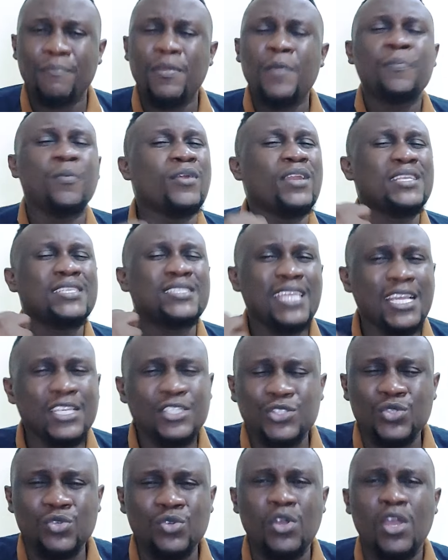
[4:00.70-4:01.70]
People
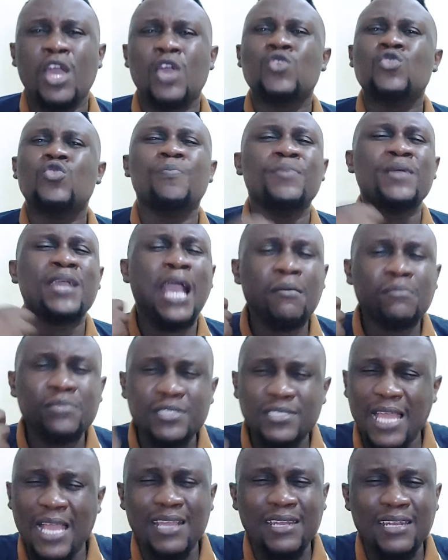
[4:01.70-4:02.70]
reject you. You become
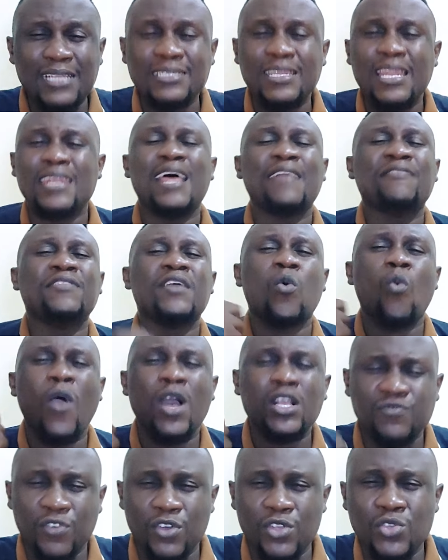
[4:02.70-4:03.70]
stagnant. Nothing
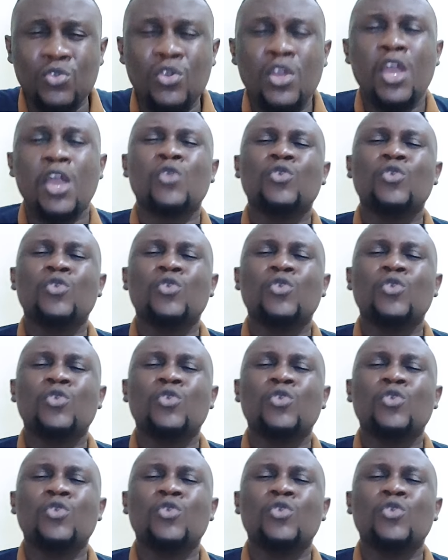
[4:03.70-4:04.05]
works for you.